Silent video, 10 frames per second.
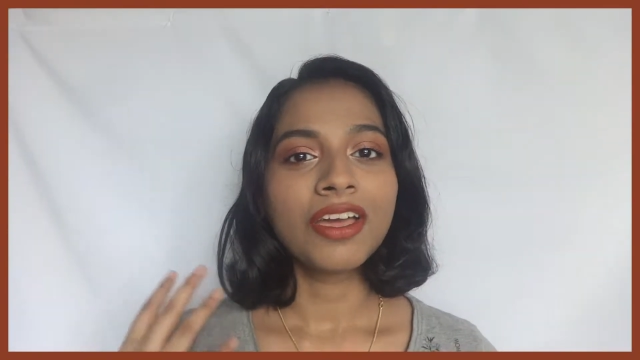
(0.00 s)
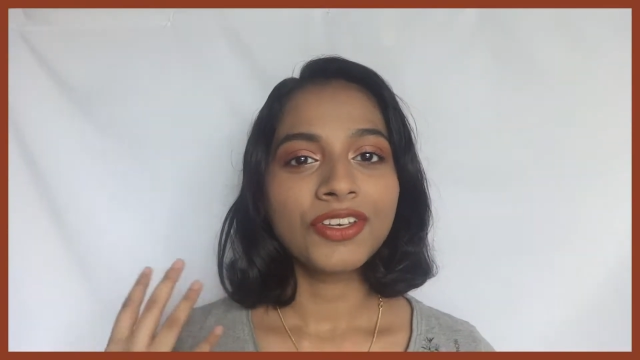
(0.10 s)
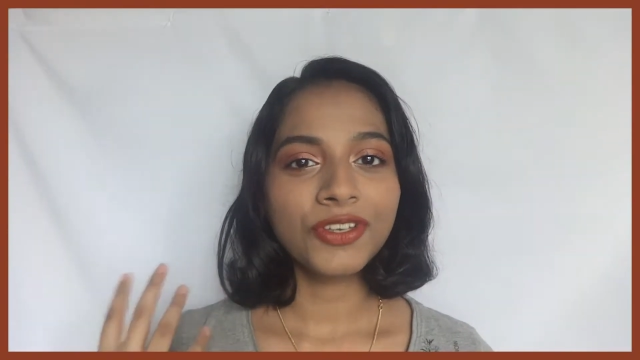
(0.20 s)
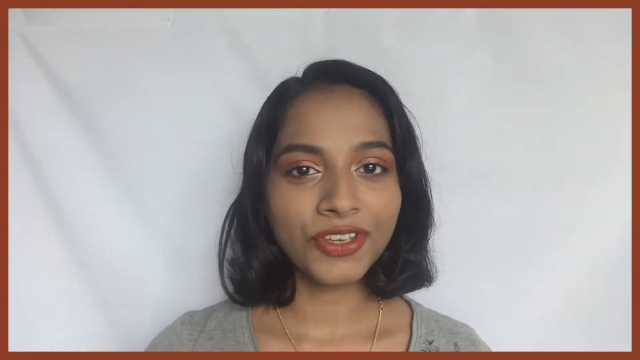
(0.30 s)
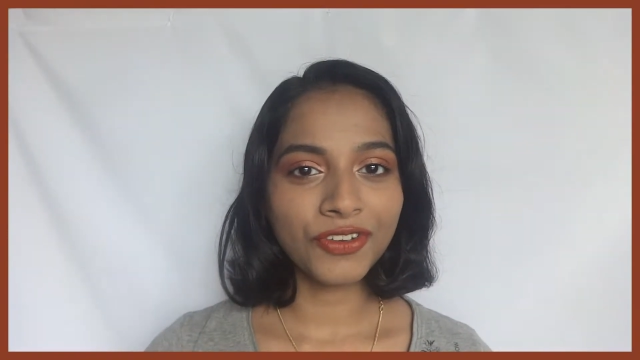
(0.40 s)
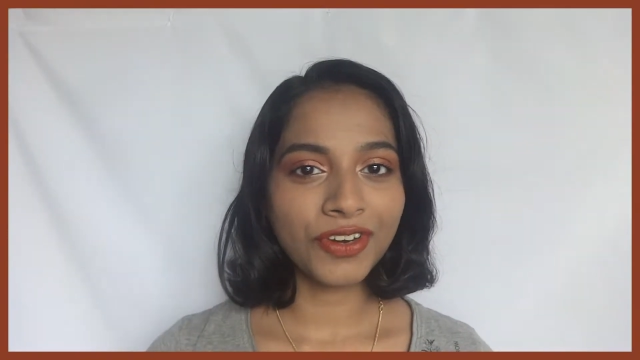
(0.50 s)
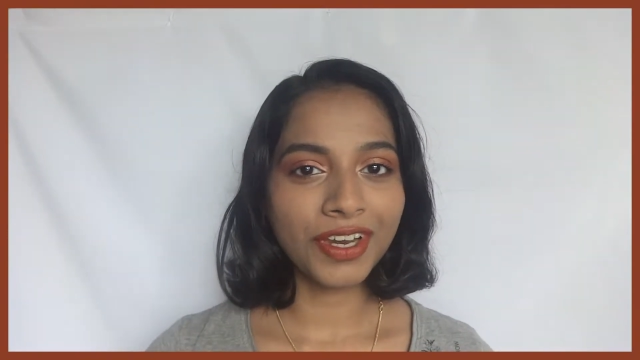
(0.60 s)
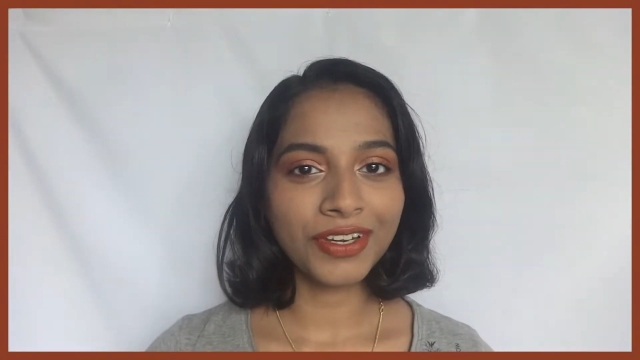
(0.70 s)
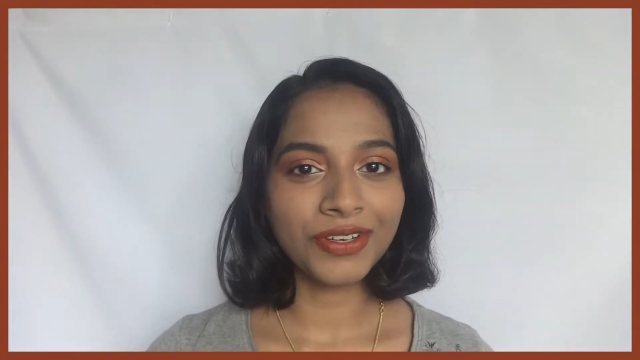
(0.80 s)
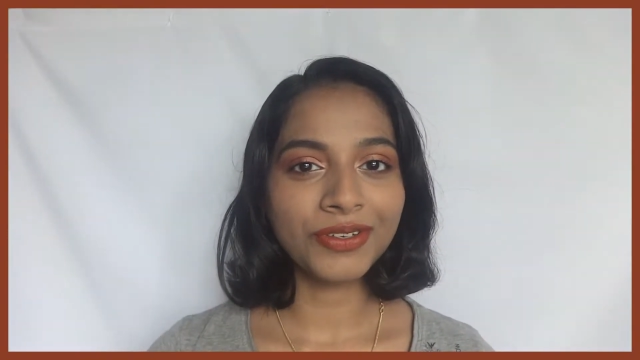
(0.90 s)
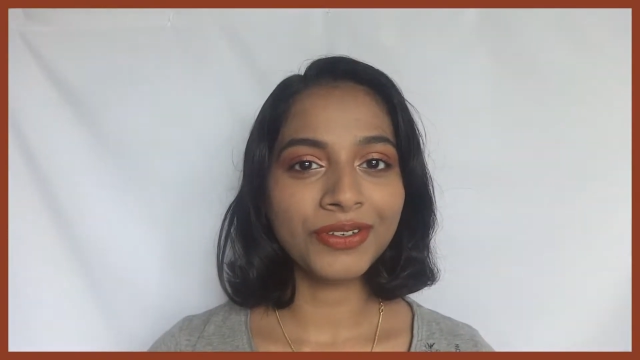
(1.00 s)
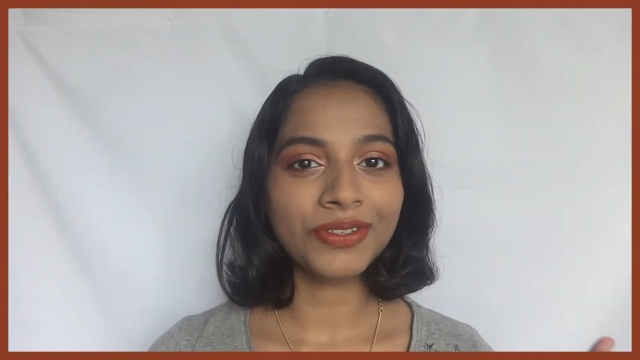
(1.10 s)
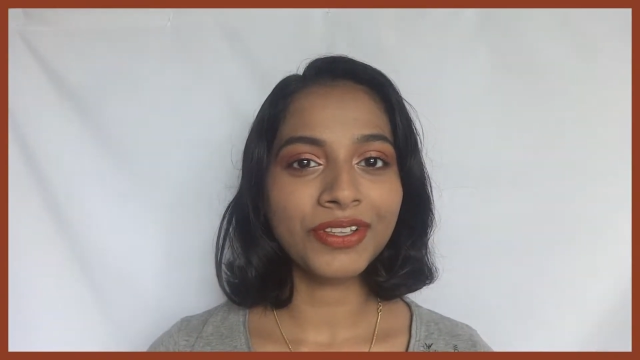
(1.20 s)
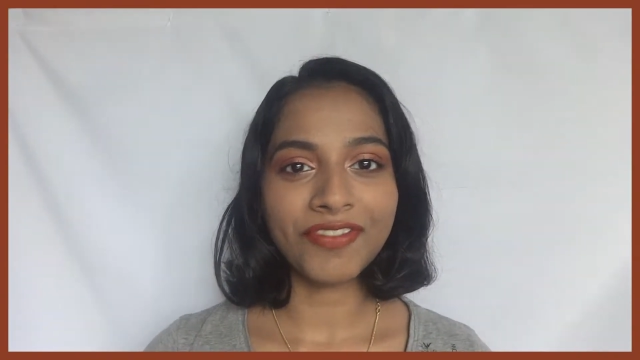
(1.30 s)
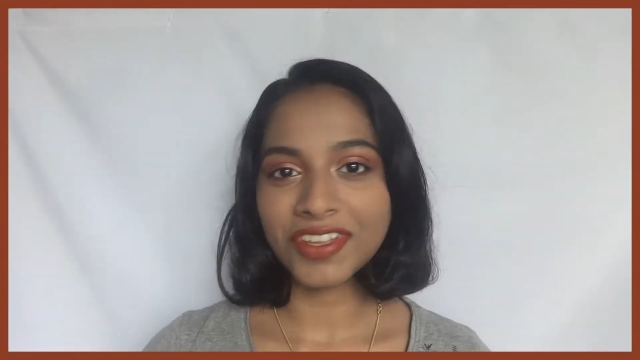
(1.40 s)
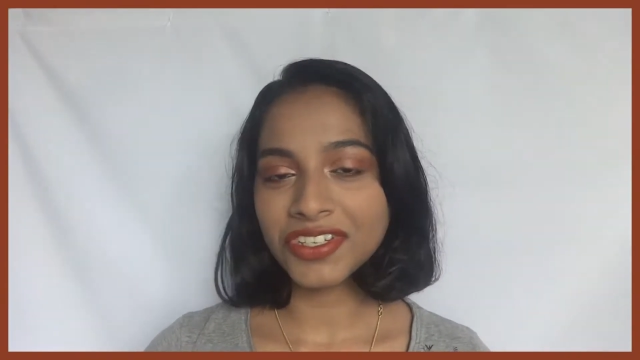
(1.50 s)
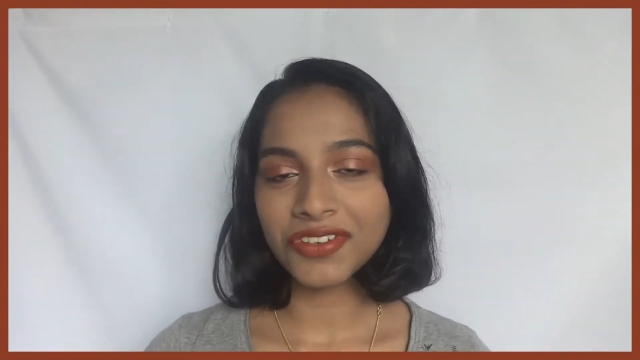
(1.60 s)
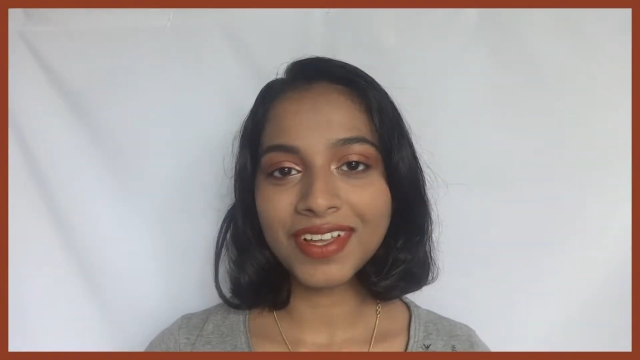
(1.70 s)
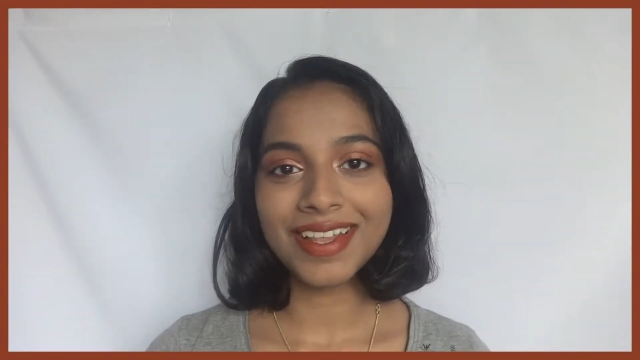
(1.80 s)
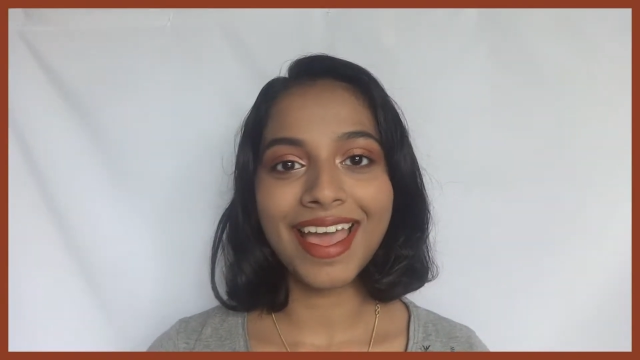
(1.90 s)
to curate to the
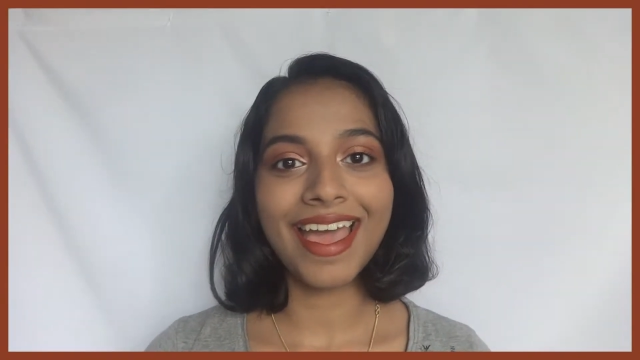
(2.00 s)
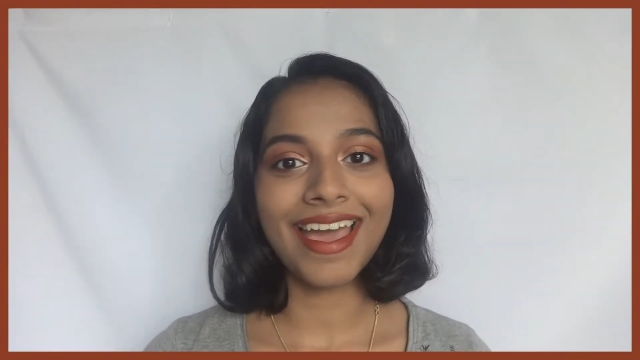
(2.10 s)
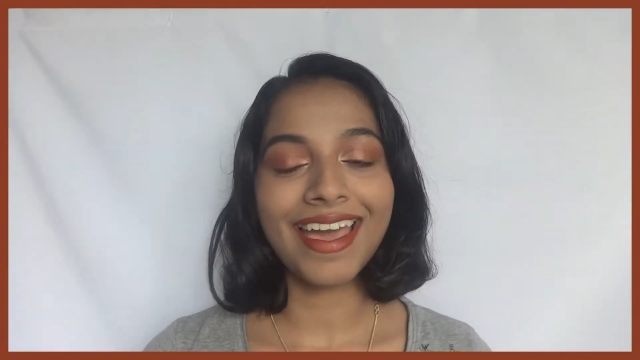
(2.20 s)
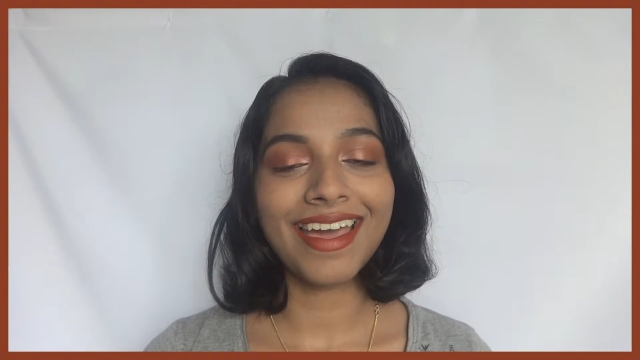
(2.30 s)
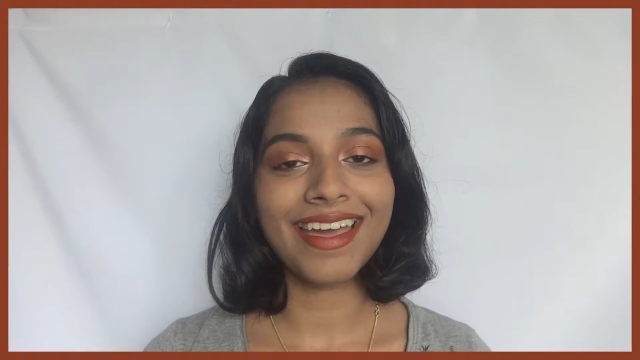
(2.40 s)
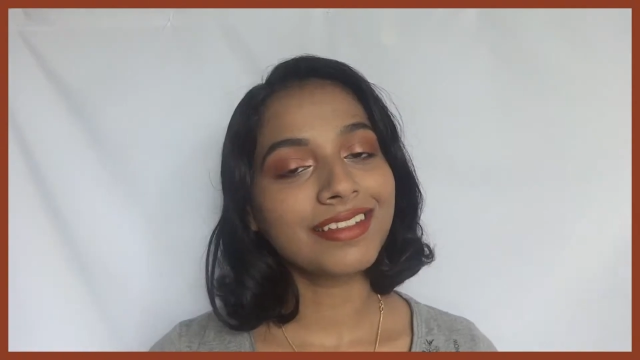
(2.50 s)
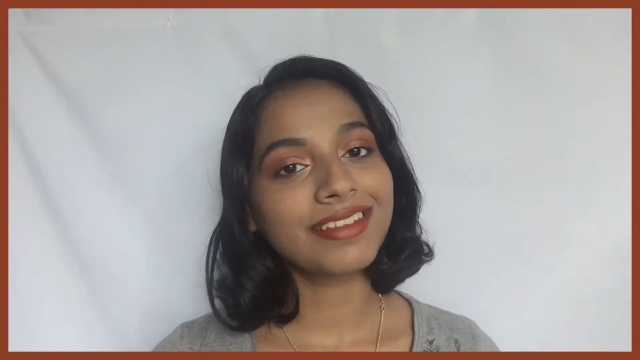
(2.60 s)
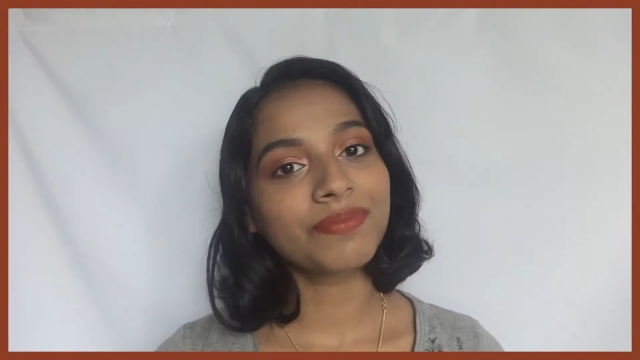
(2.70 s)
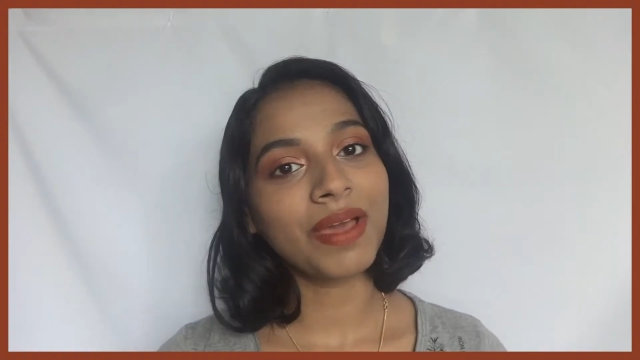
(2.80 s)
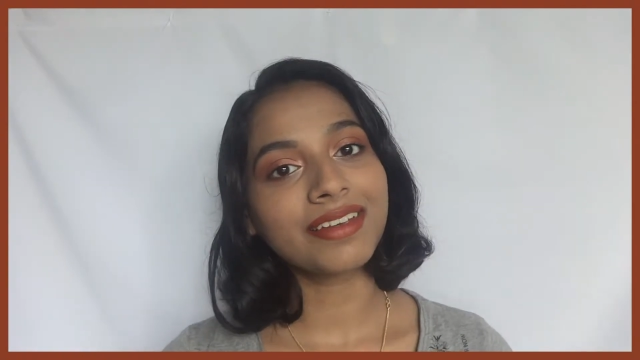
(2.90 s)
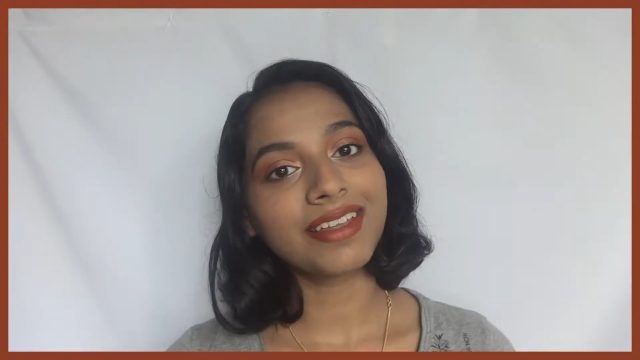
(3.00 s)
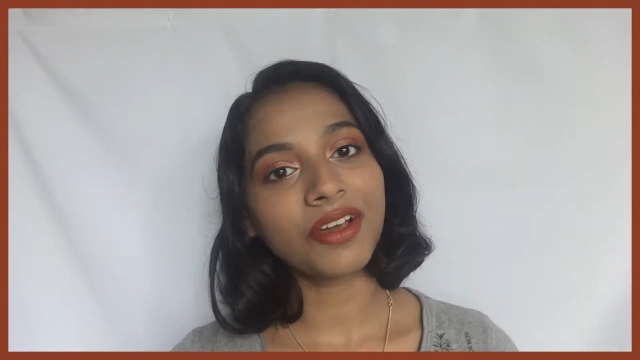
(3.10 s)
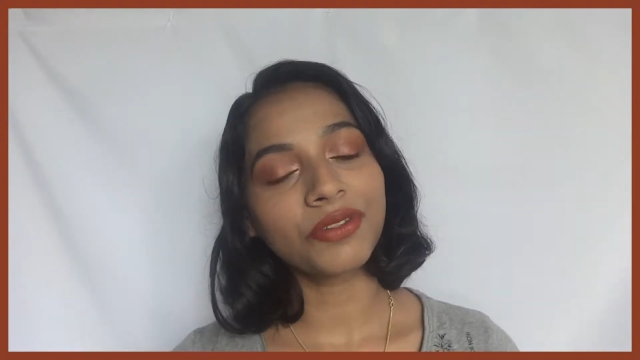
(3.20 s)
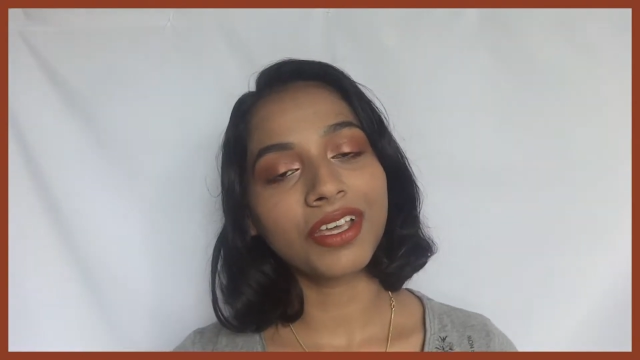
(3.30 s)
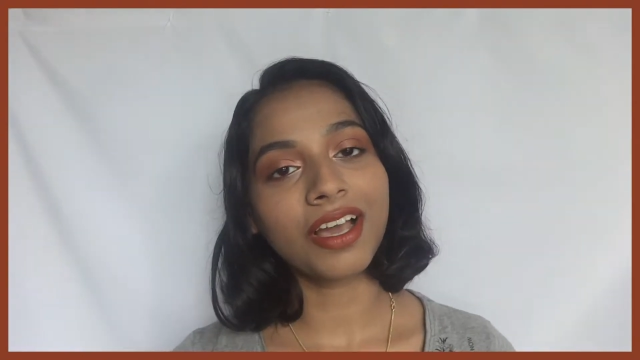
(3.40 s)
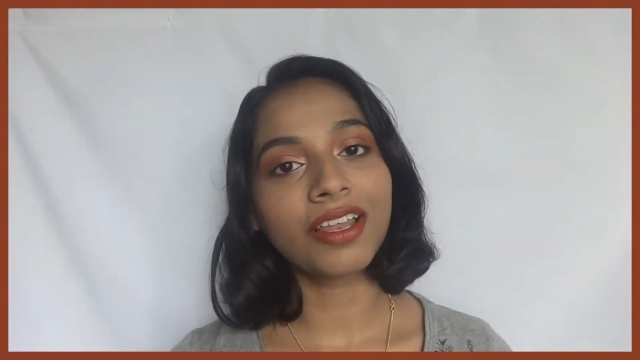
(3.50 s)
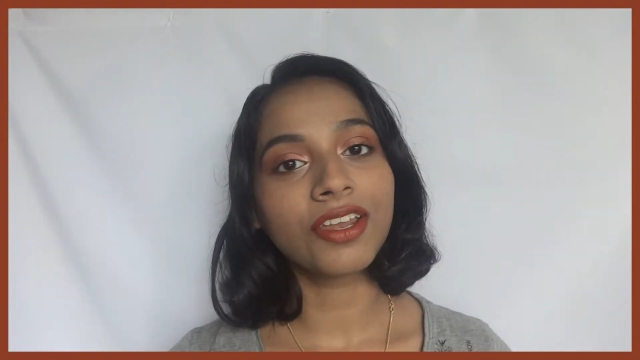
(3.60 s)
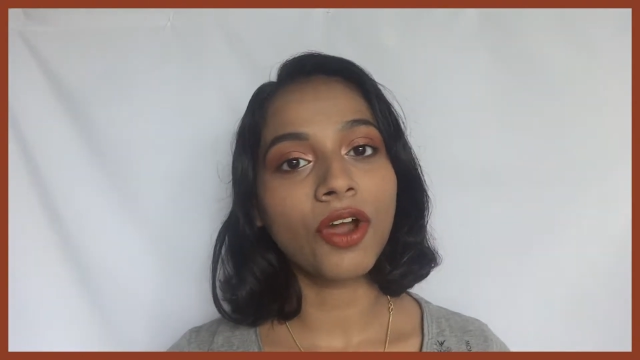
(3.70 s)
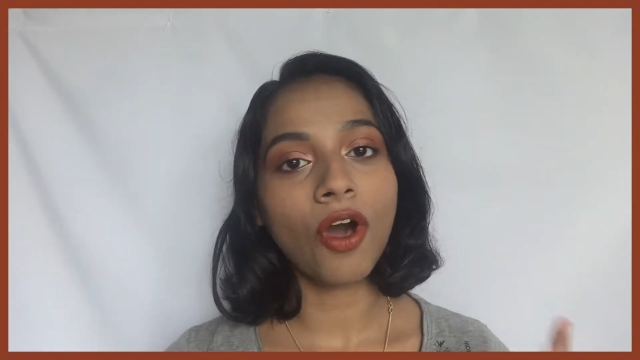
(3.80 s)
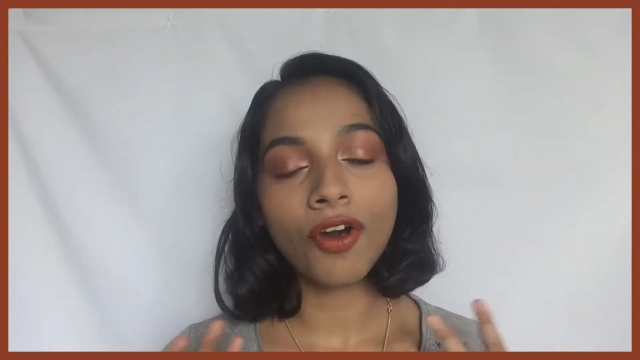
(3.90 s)
festival, and this is my take on the
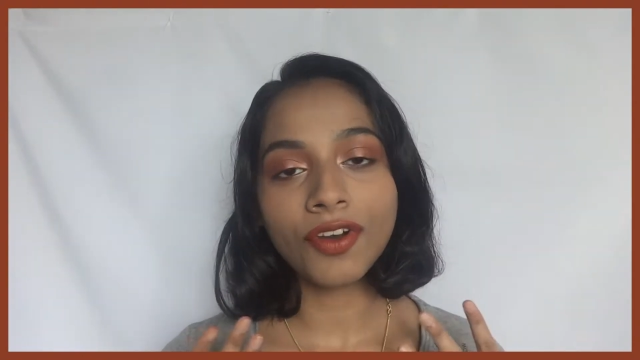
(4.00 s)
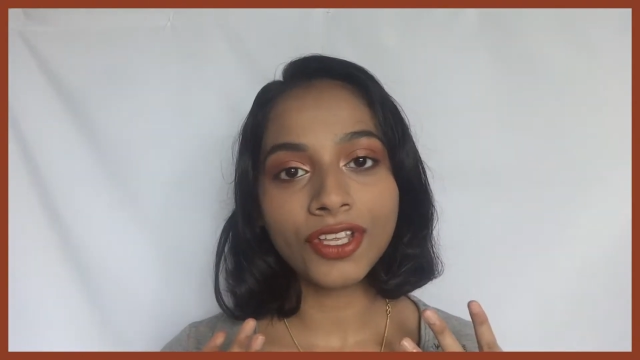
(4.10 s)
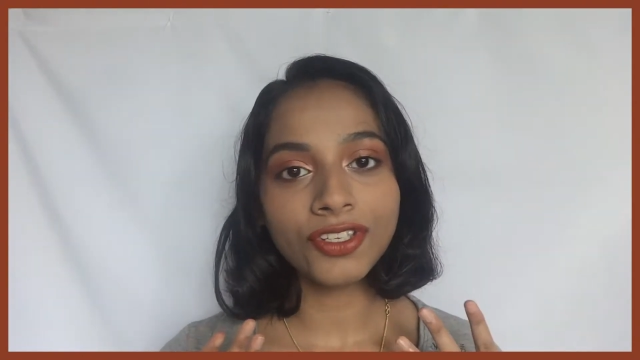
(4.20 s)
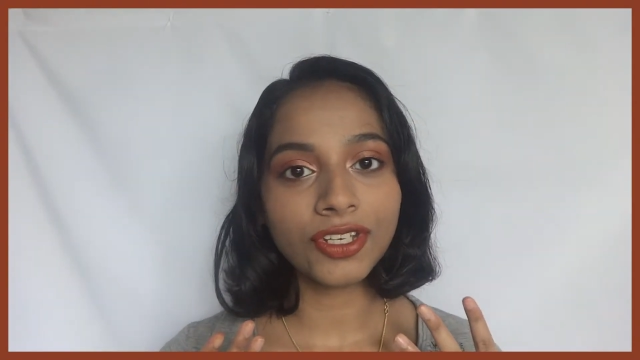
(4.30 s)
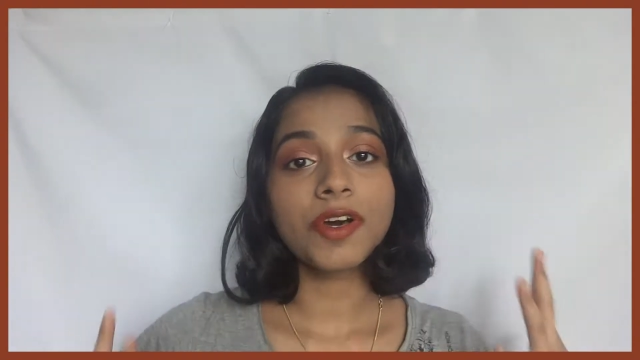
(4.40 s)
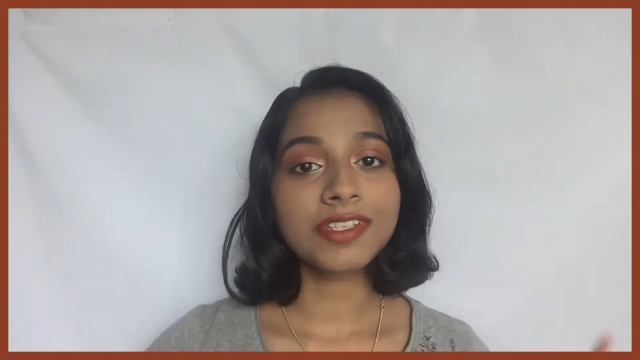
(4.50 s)
color orange.